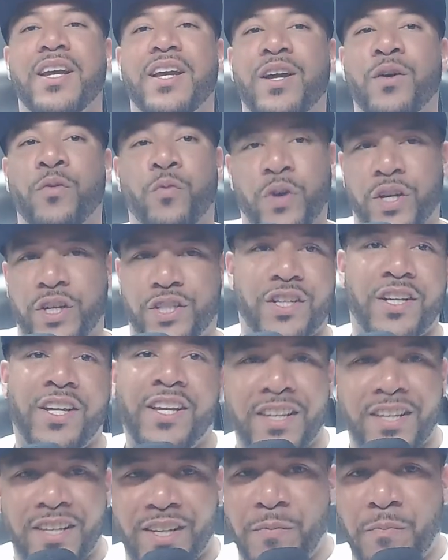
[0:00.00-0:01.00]
which
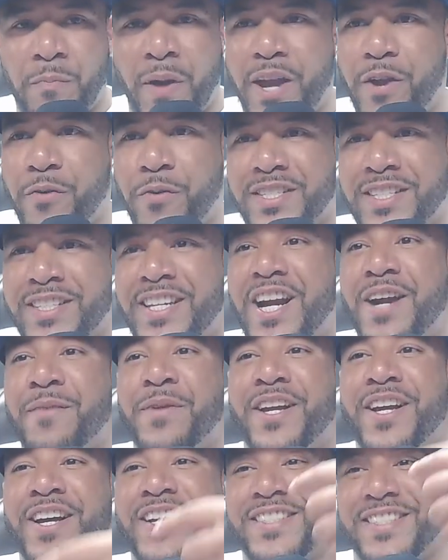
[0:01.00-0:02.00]
Mike wasn't there
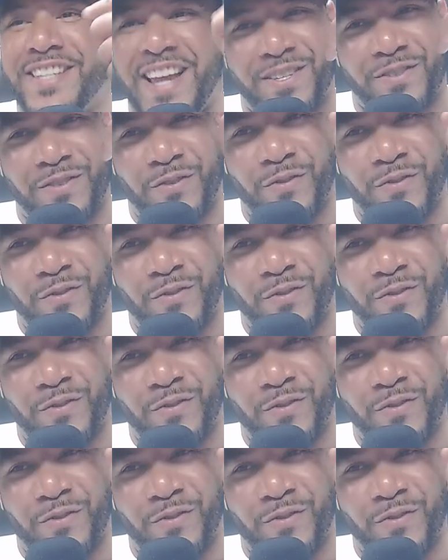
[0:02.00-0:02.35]
because that's when